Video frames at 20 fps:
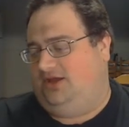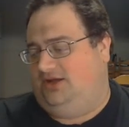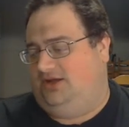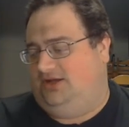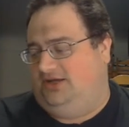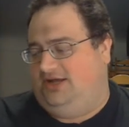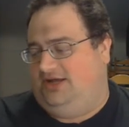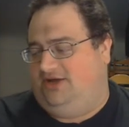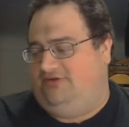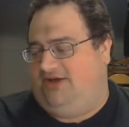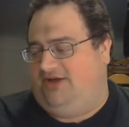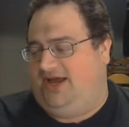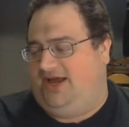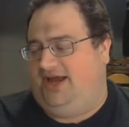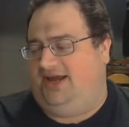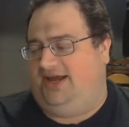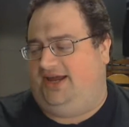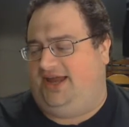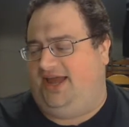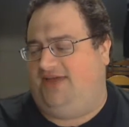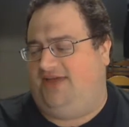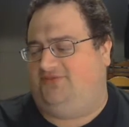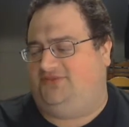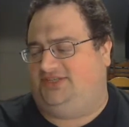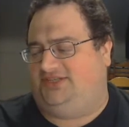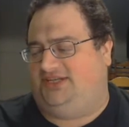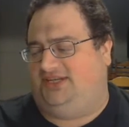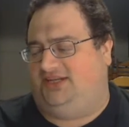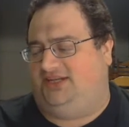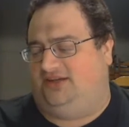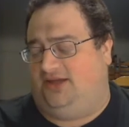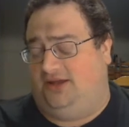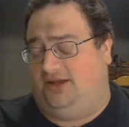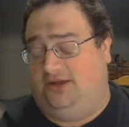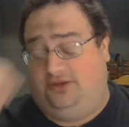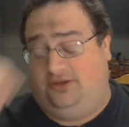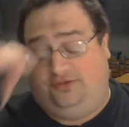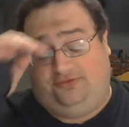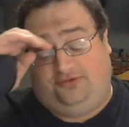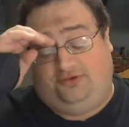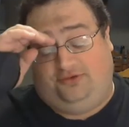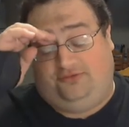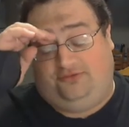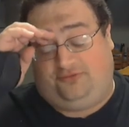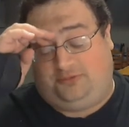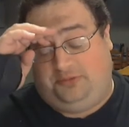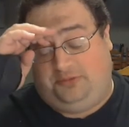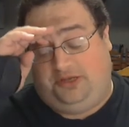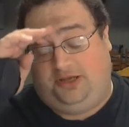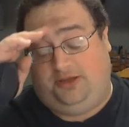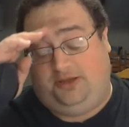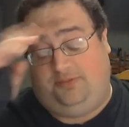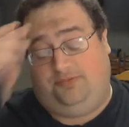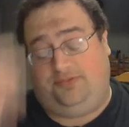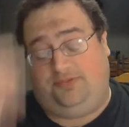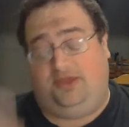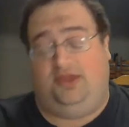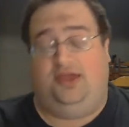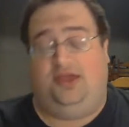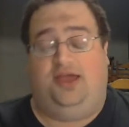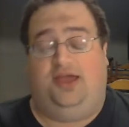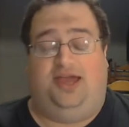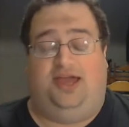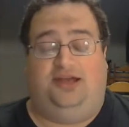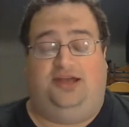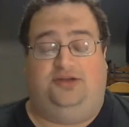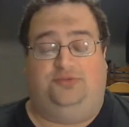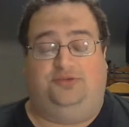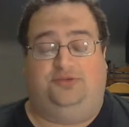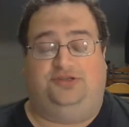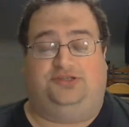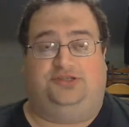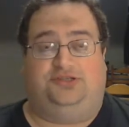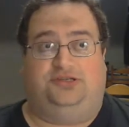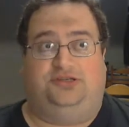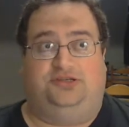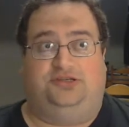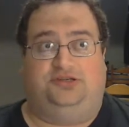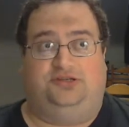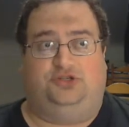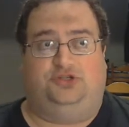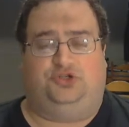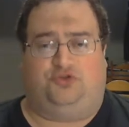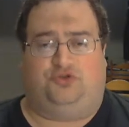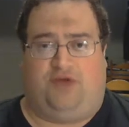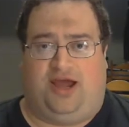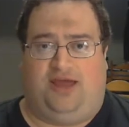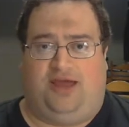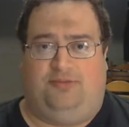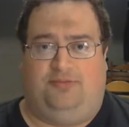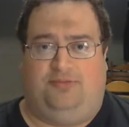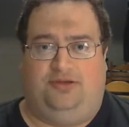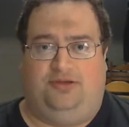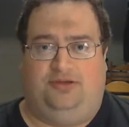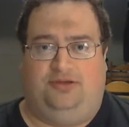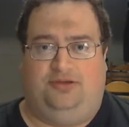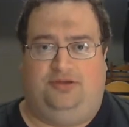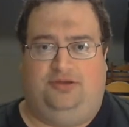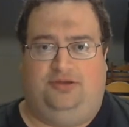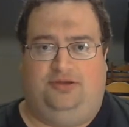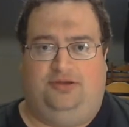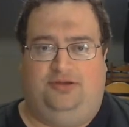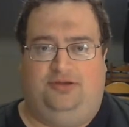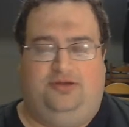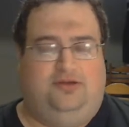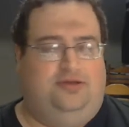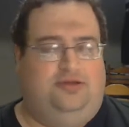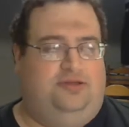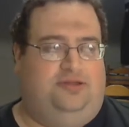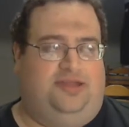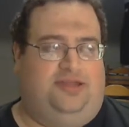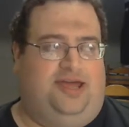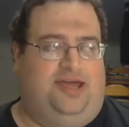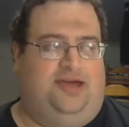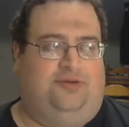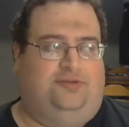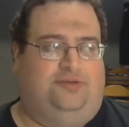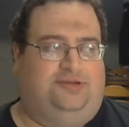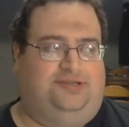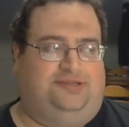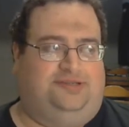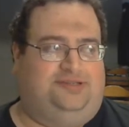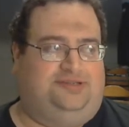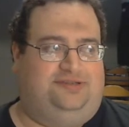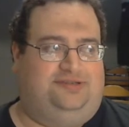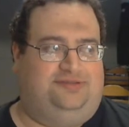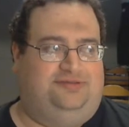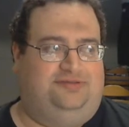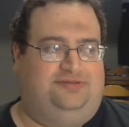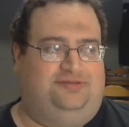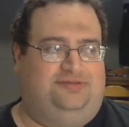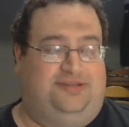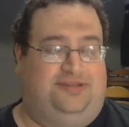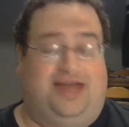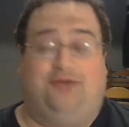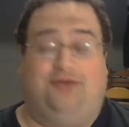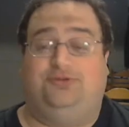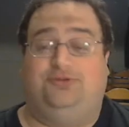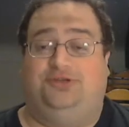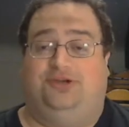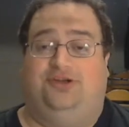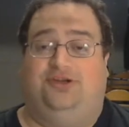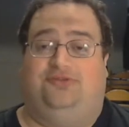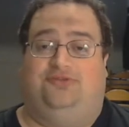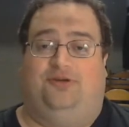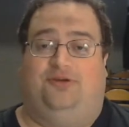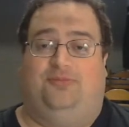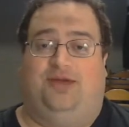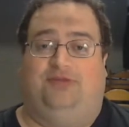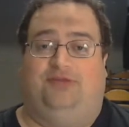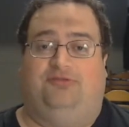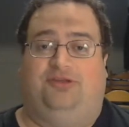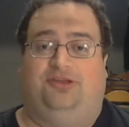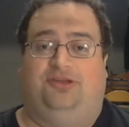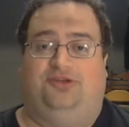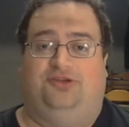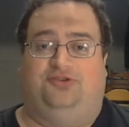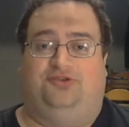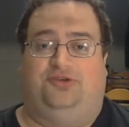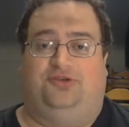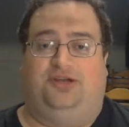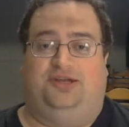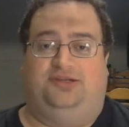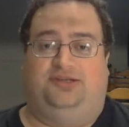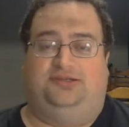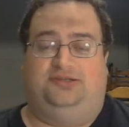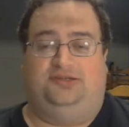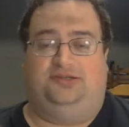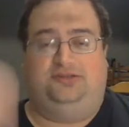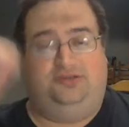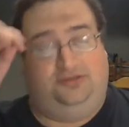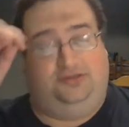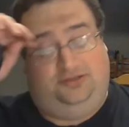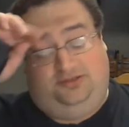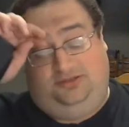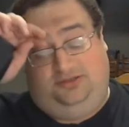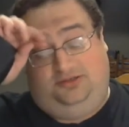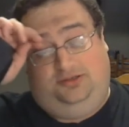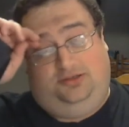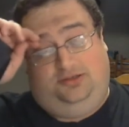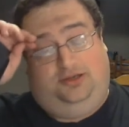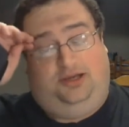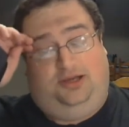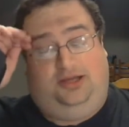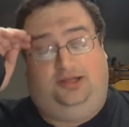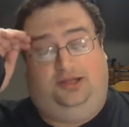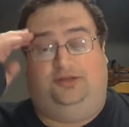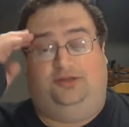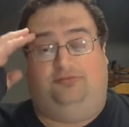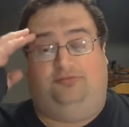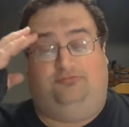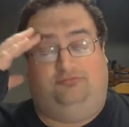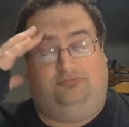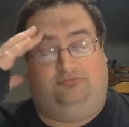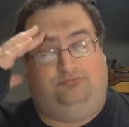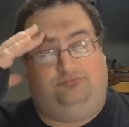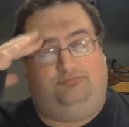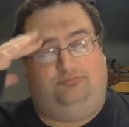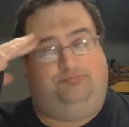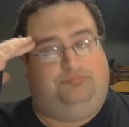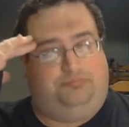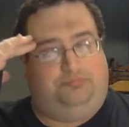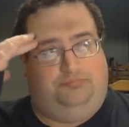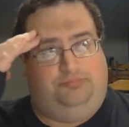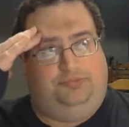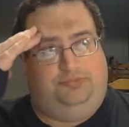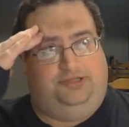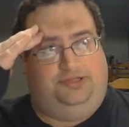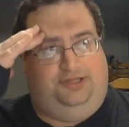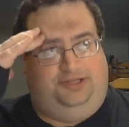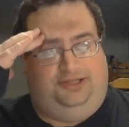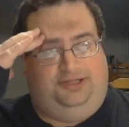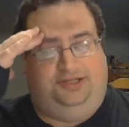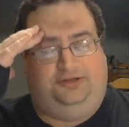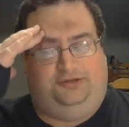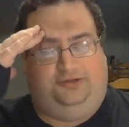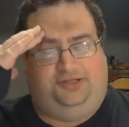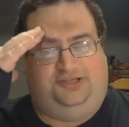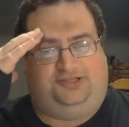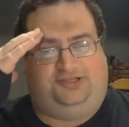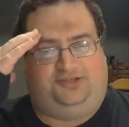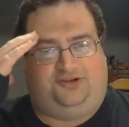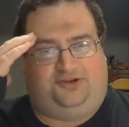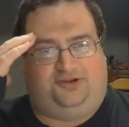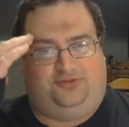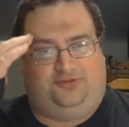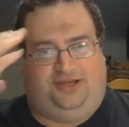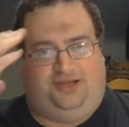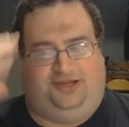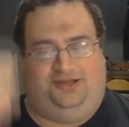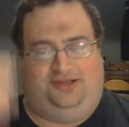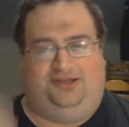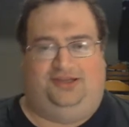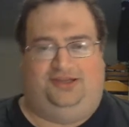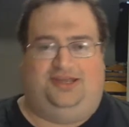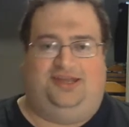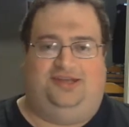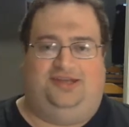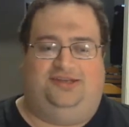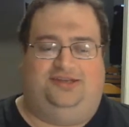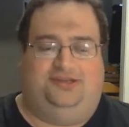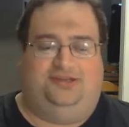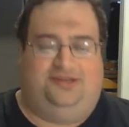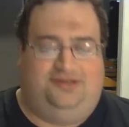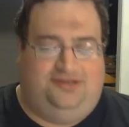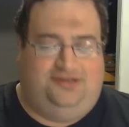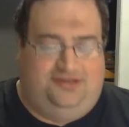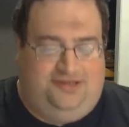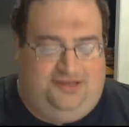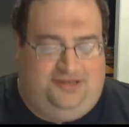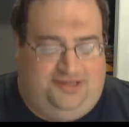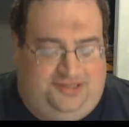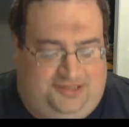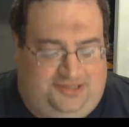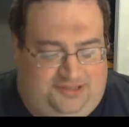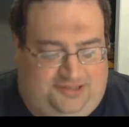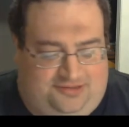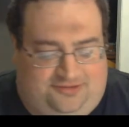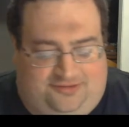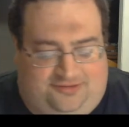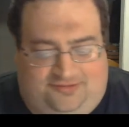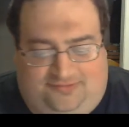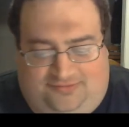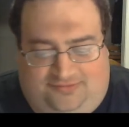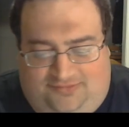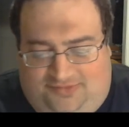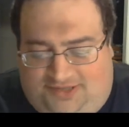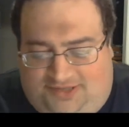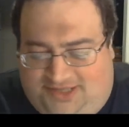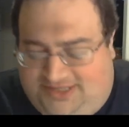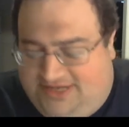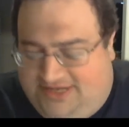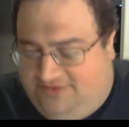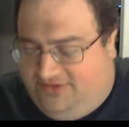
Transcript: Now, I have seen another film from him, and it was Shram. That was a good film. I really enjoyed it. A little disturbing, and does have a